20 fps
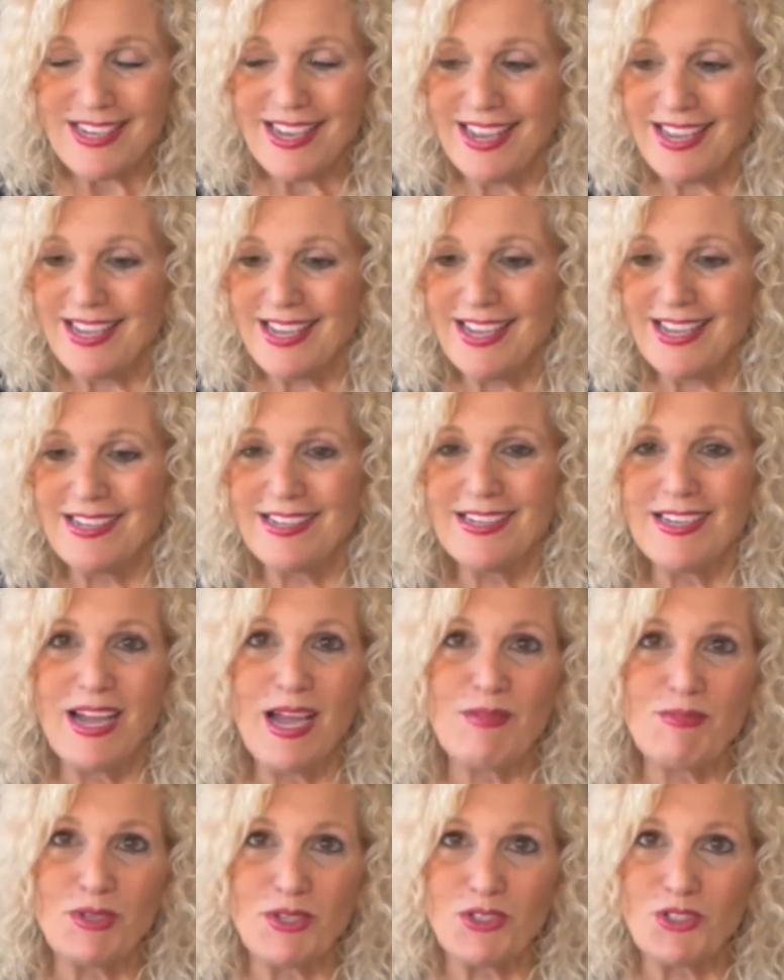And
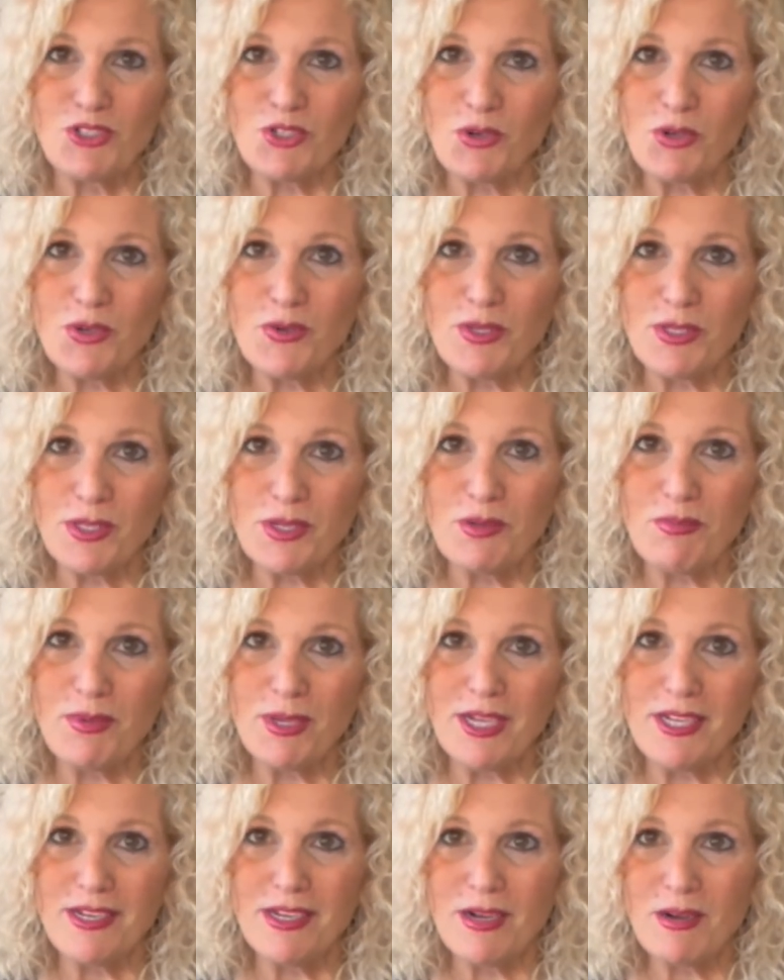I'm gonna show you a little
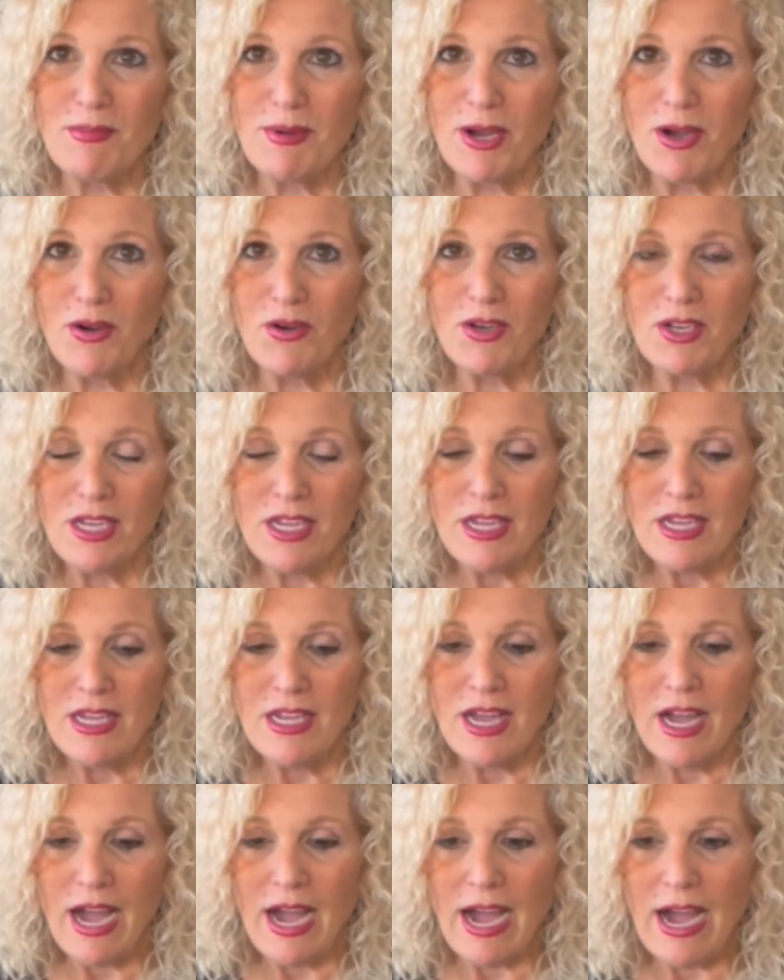bit about
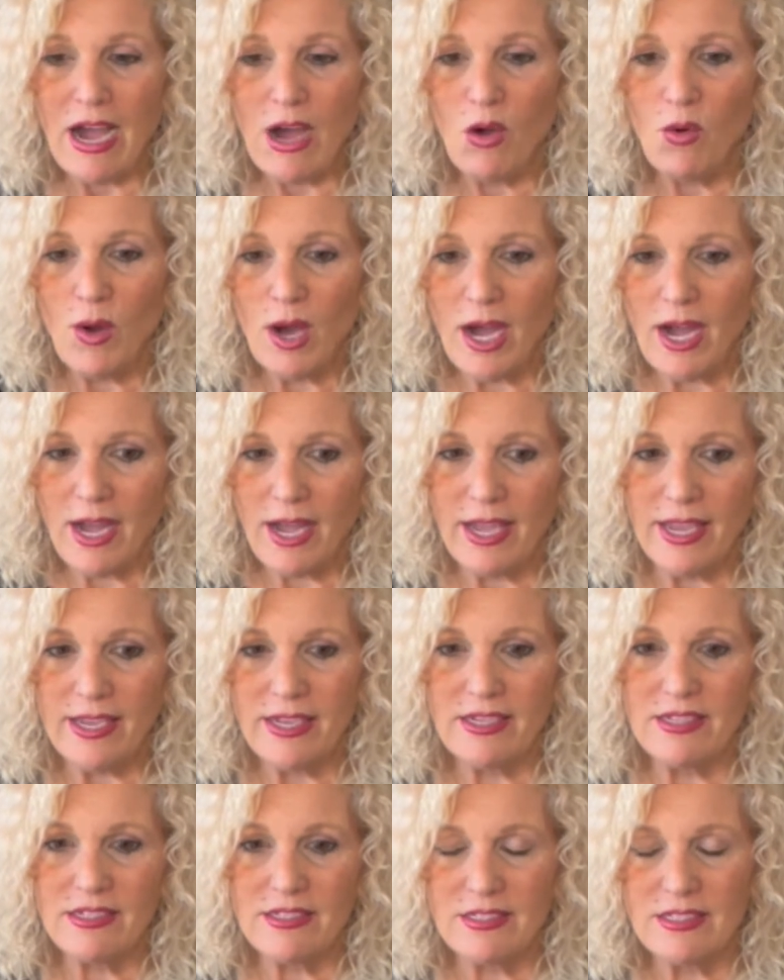how
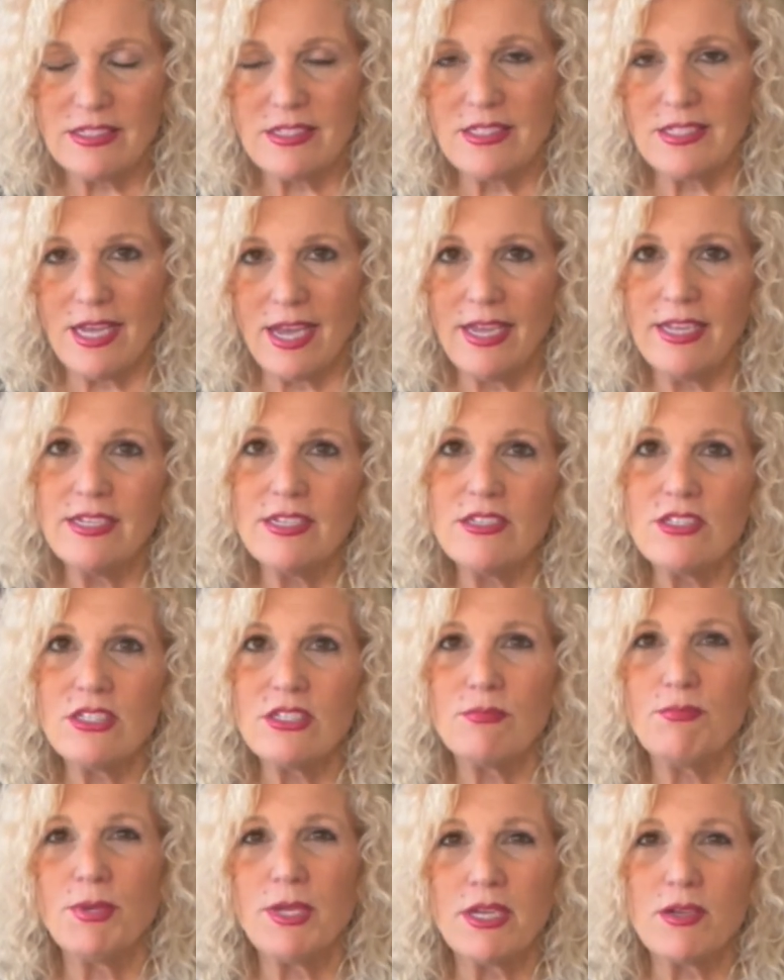I decided
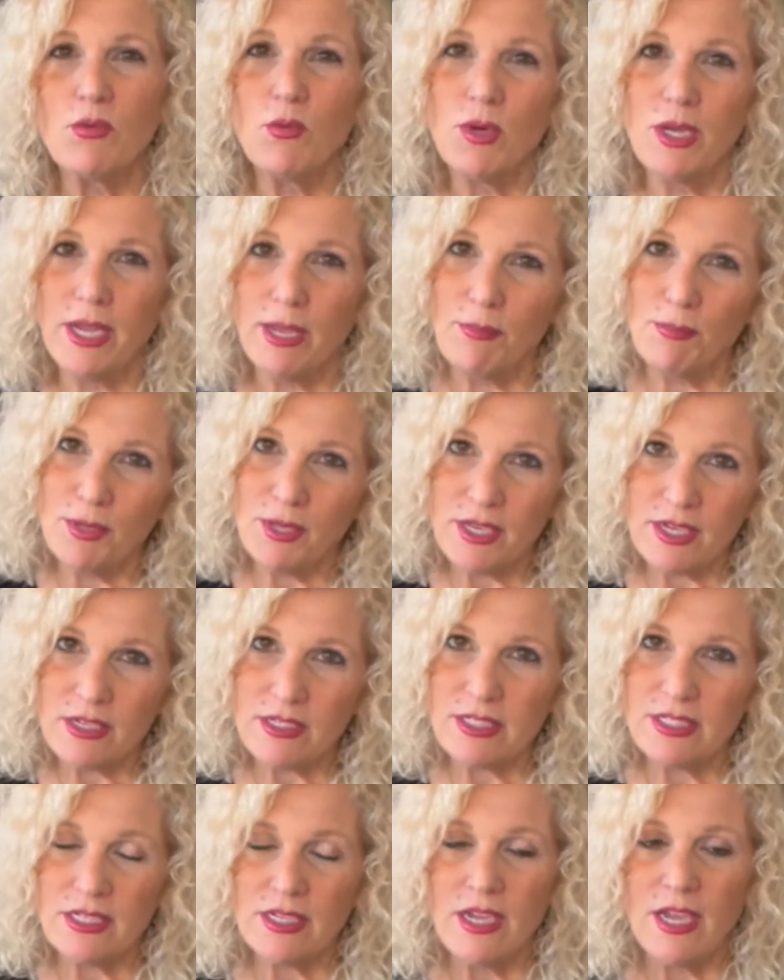to pick what I
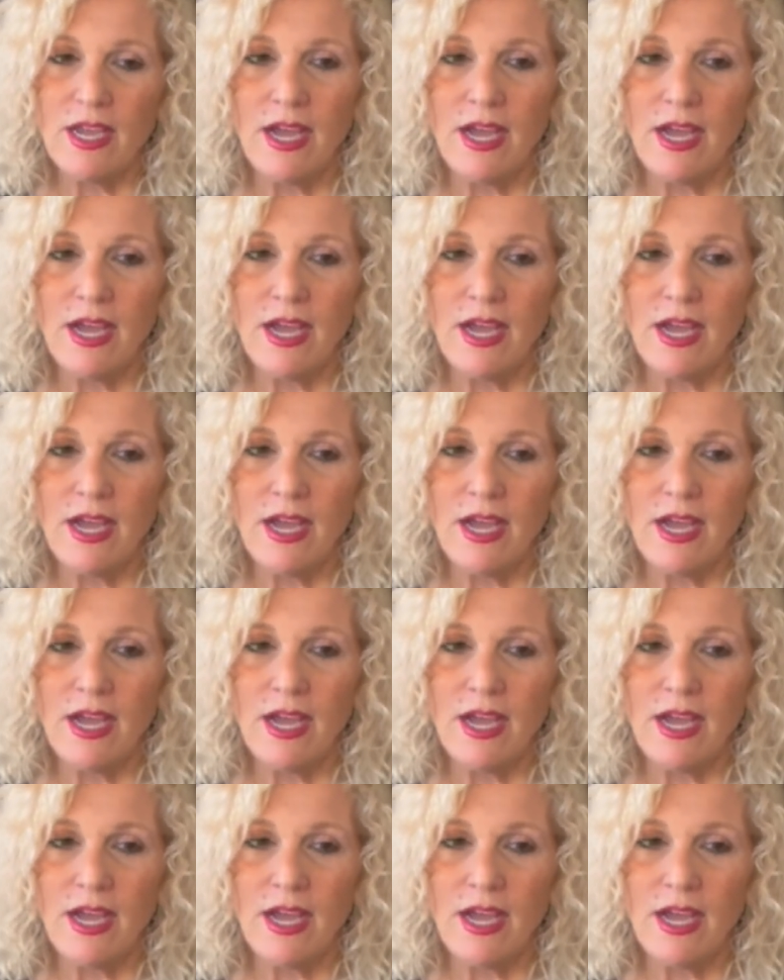picked.